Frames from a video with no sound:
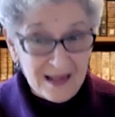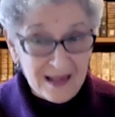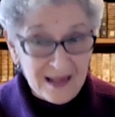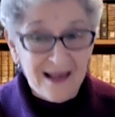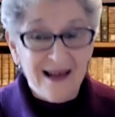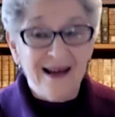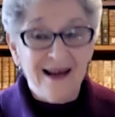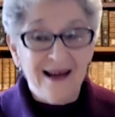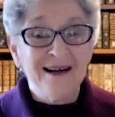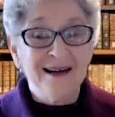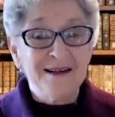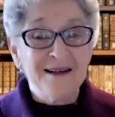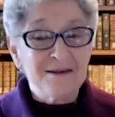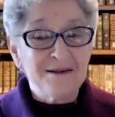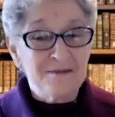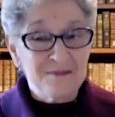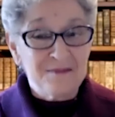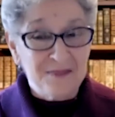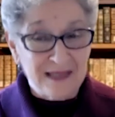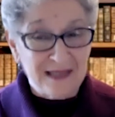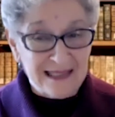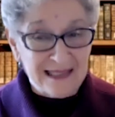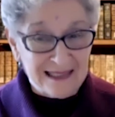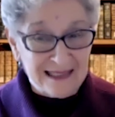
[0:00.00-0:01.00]

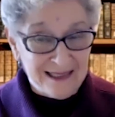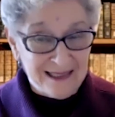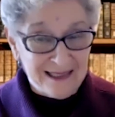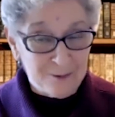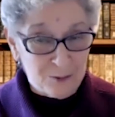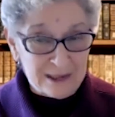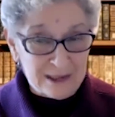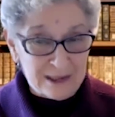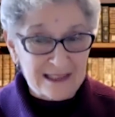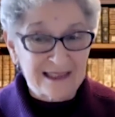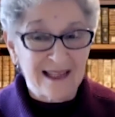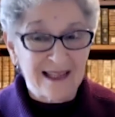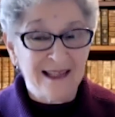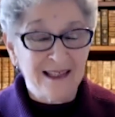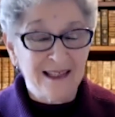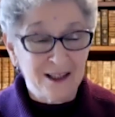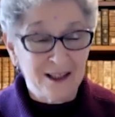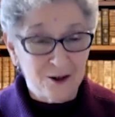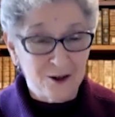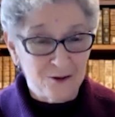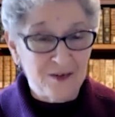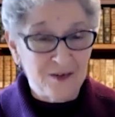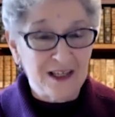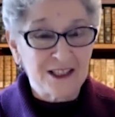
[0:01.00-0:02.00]
But it was an
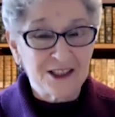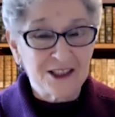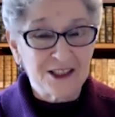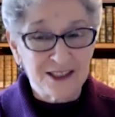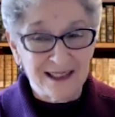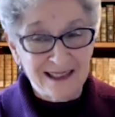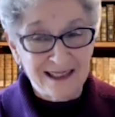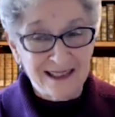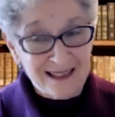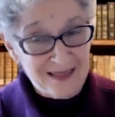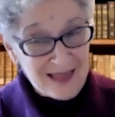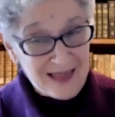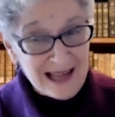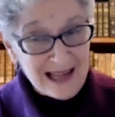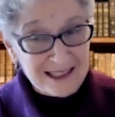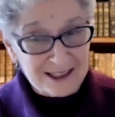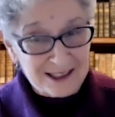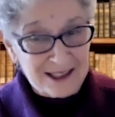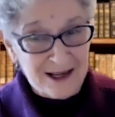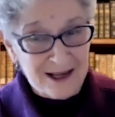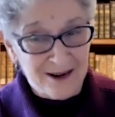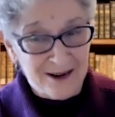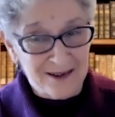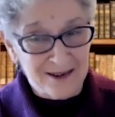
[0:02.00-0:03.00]
innovation in that
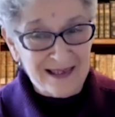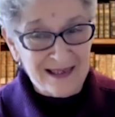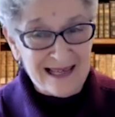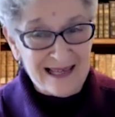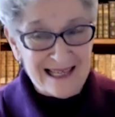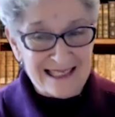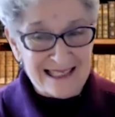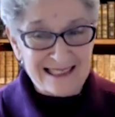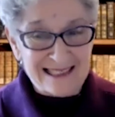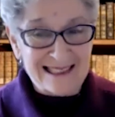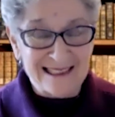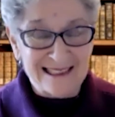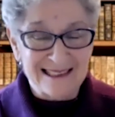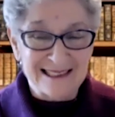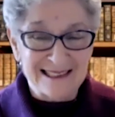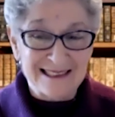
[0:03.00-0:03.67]
generation.